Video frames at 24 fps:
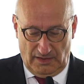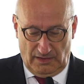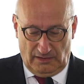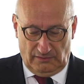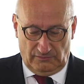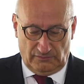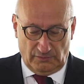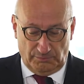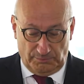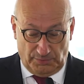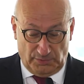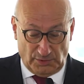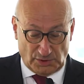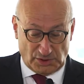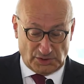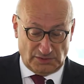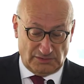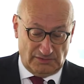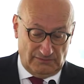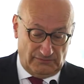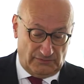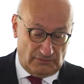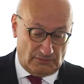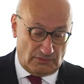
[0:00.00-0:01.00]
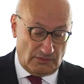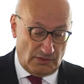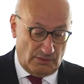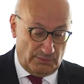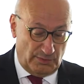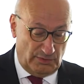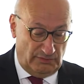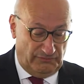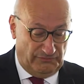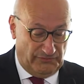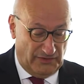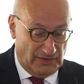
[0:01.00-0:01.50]
The portion of the
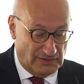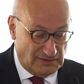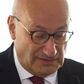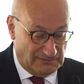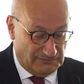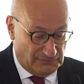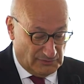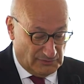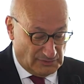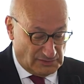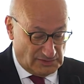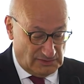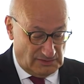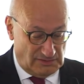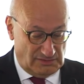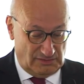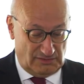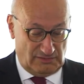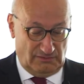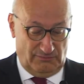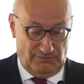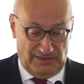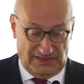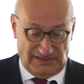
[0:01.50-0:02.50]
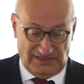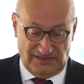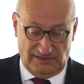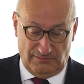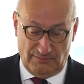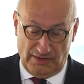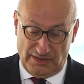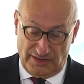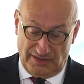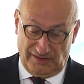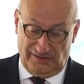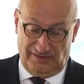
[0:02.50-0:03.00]
Global Fund devoted to combating
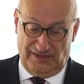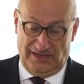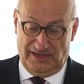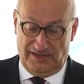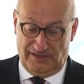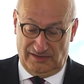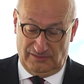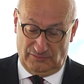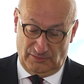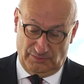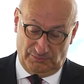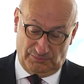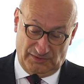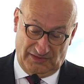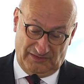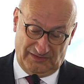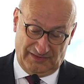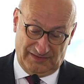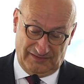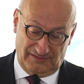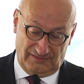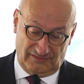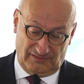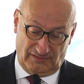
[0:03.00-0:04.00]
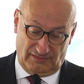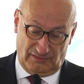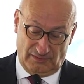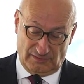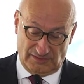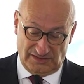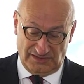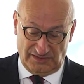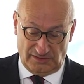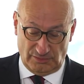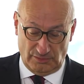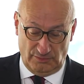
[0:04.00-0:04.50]
malaria represents
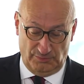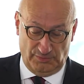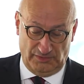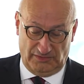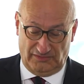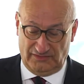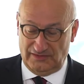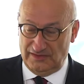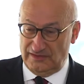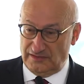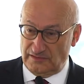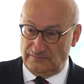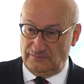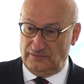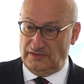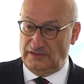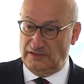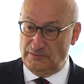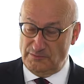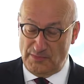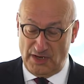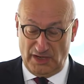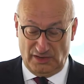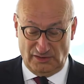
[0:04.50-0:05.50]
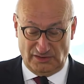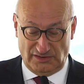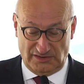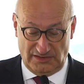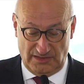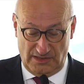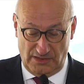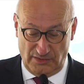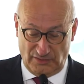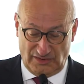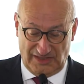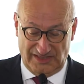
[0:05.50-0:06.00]
32% of the amount
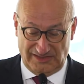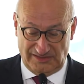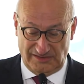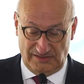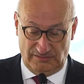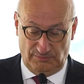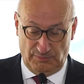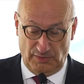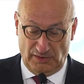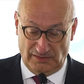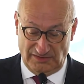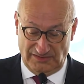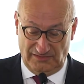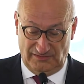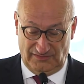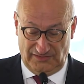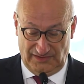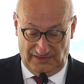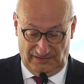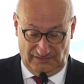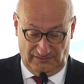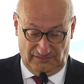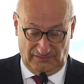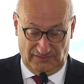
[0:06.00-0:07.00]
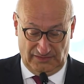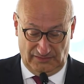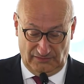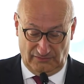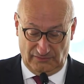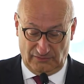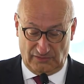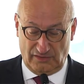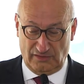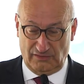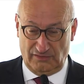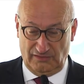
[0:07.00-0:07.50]
allocated per disease in
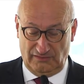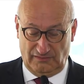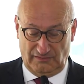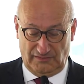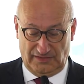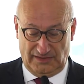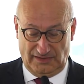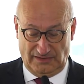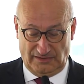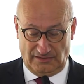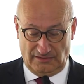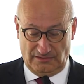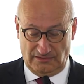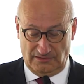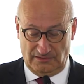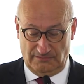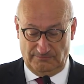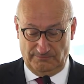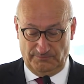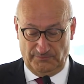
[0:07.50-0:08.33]
the current cycle.